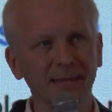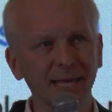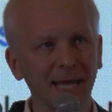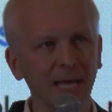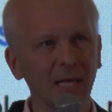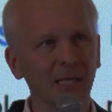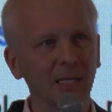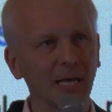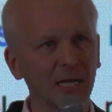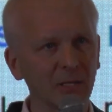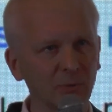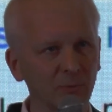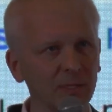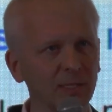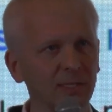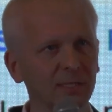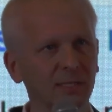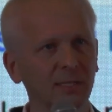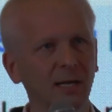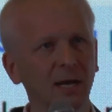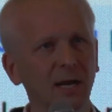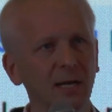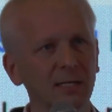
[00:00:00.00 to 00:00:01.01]
then, as we
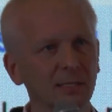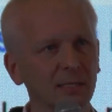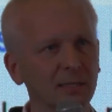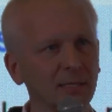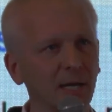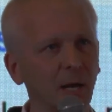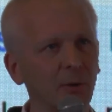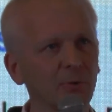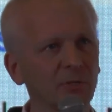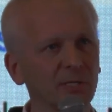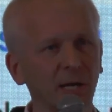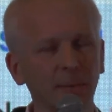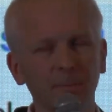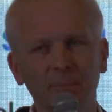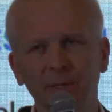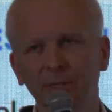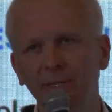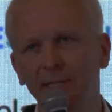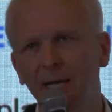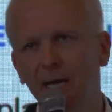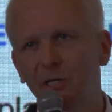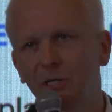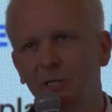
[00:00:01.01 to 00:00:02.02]
discussed, the downside
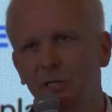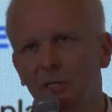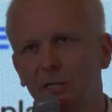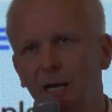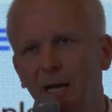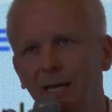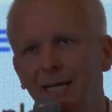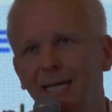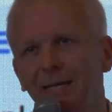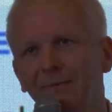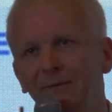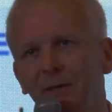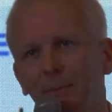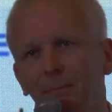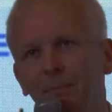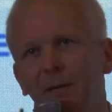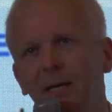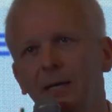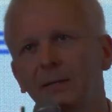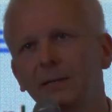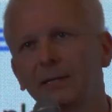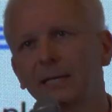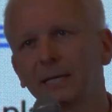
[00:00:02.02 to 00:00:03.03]
protection are given
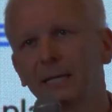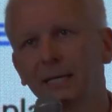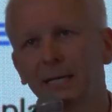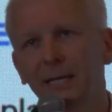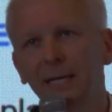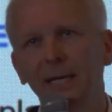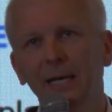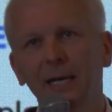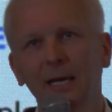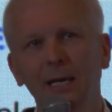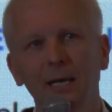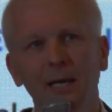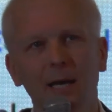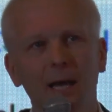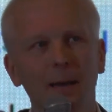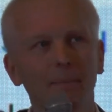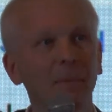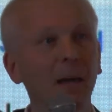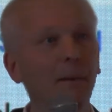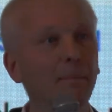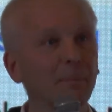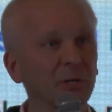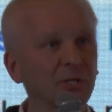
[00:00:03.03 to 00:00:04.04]
by the
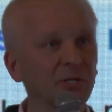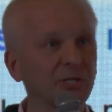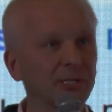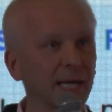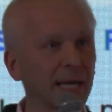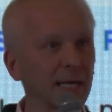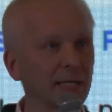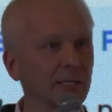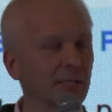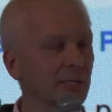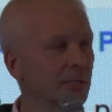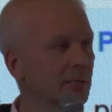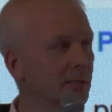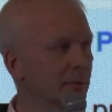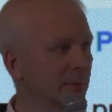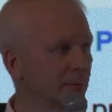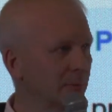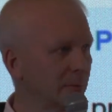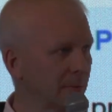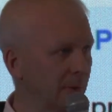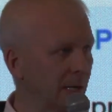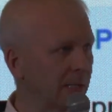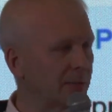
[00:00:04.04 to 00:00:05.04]
member states.
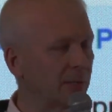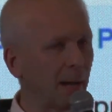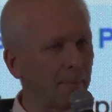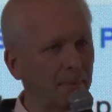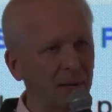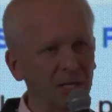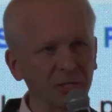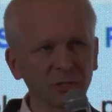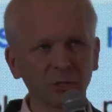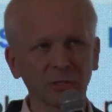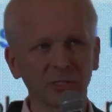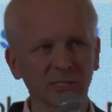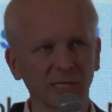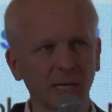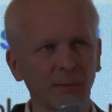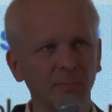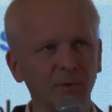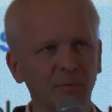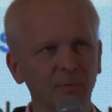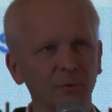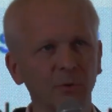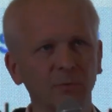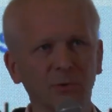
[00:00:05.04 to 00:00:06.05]
As I mentioned,
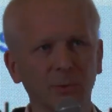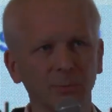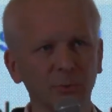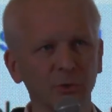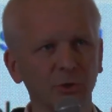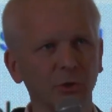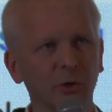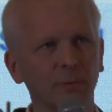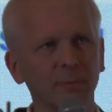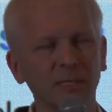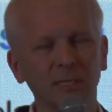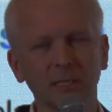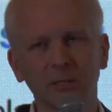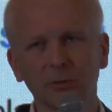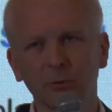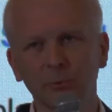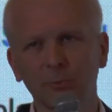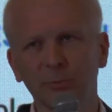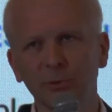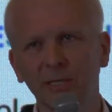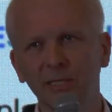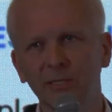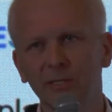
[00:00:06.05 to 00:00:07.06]
some of you from Germany to
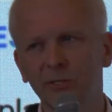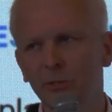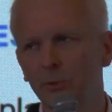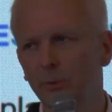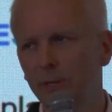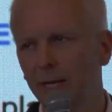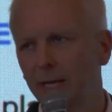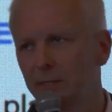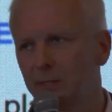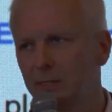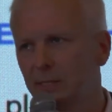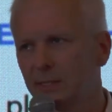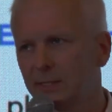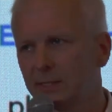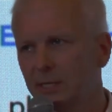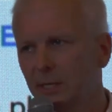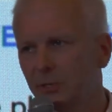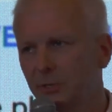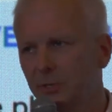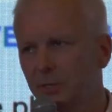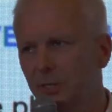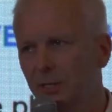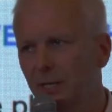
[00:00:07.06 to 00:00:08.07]
Greece, US,
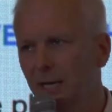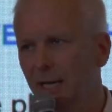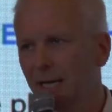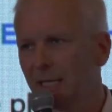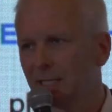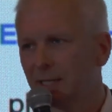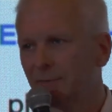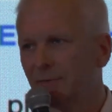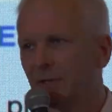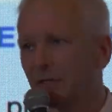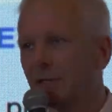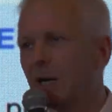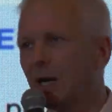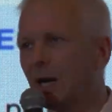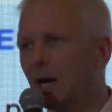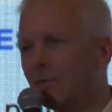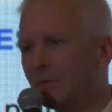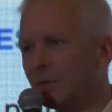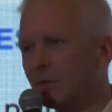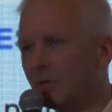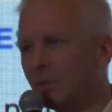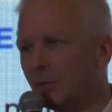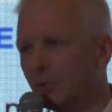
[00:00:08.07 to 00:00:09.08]
etc. They will
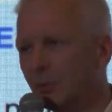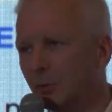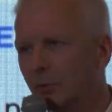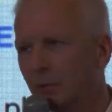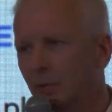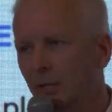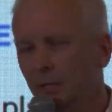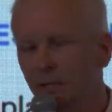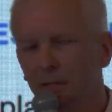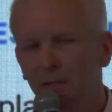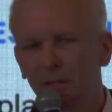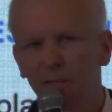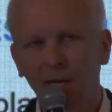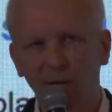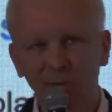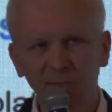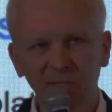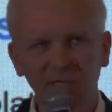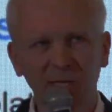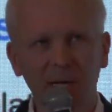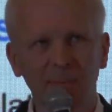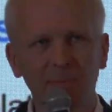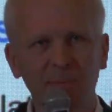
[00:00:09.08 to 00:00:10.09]
cover you
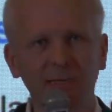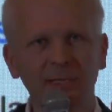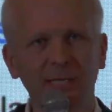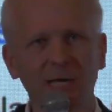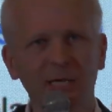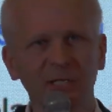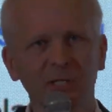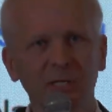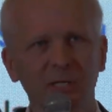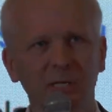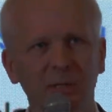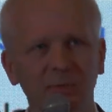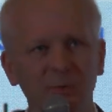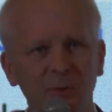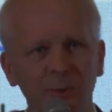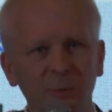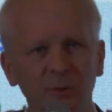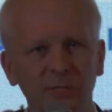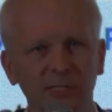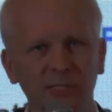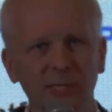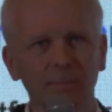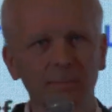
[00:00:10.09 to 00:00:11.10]
downside protection if
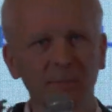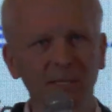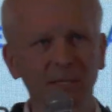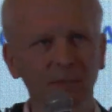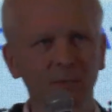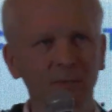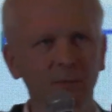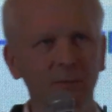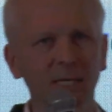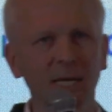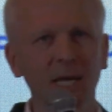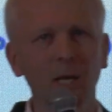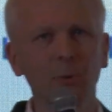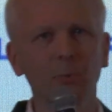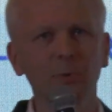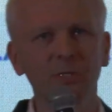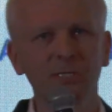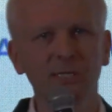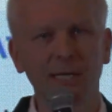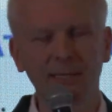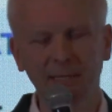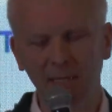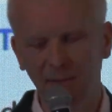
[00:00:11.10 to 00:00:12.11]
you step in today
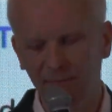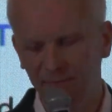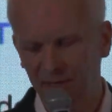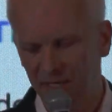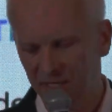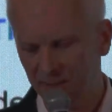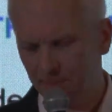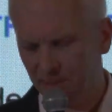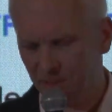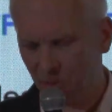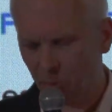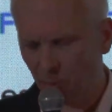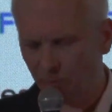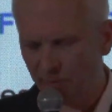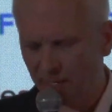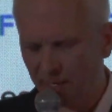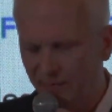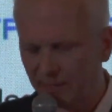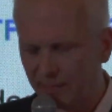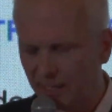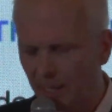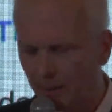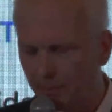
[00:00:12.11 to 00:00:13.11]
with that investment. So we
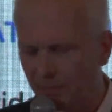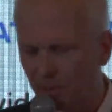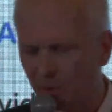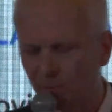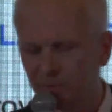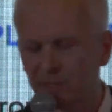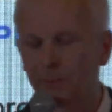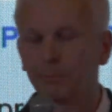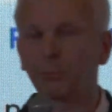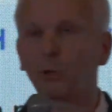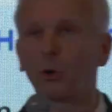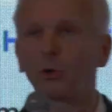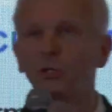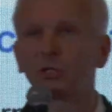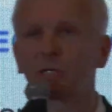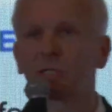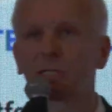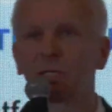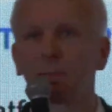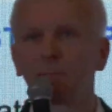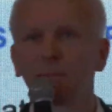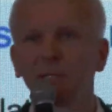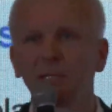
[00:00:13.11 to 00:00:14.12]
have a number of the
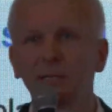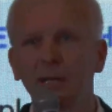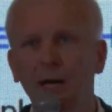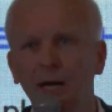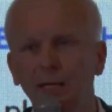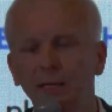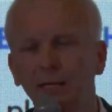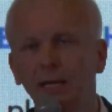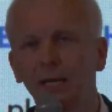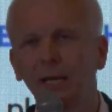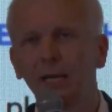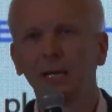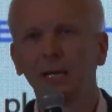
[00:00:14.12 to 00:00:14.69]
projects that have been done